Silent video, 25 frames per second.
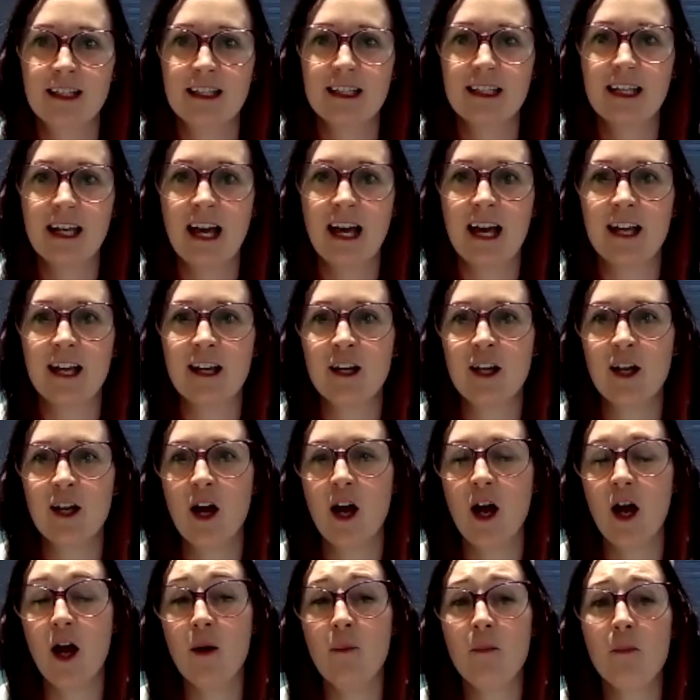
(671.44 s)
Yeah,
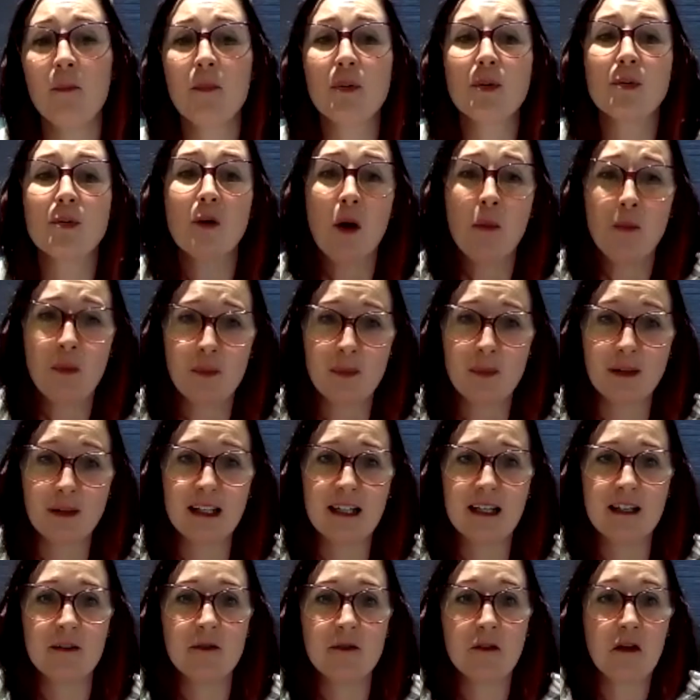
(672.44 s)
and
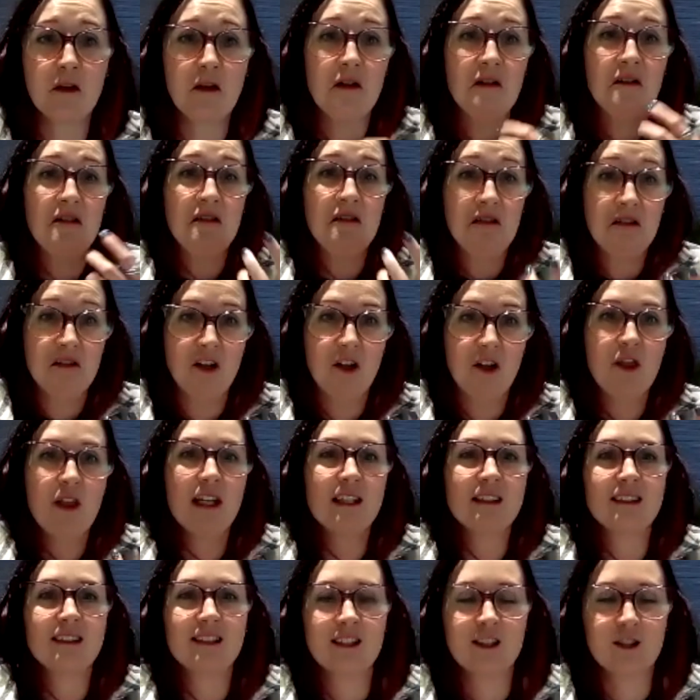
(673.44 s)
probably thought, oh,
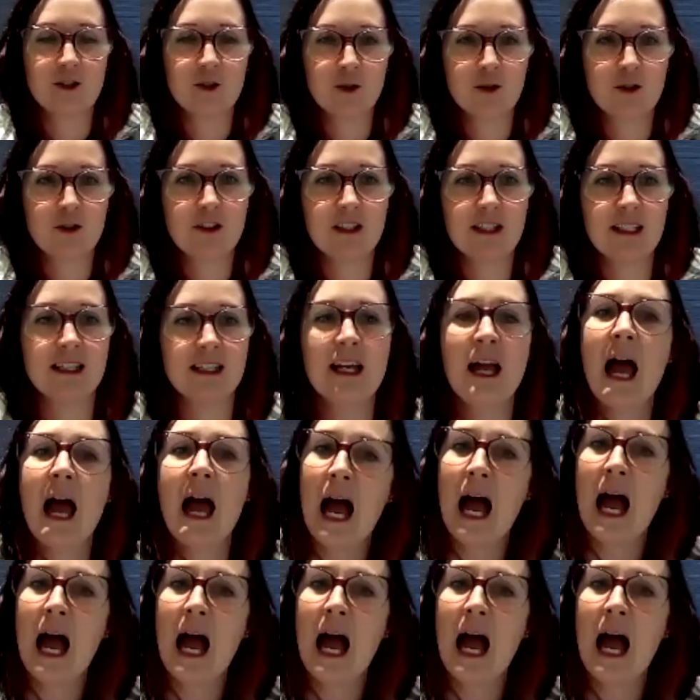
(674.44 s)
that's disgusting.